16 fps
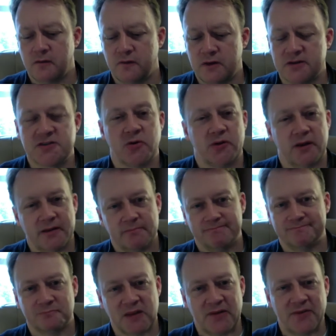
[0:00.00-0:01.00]
So
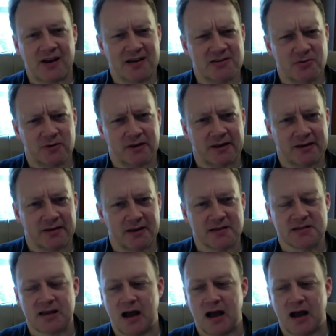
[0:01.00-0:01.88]
if I could do it like this,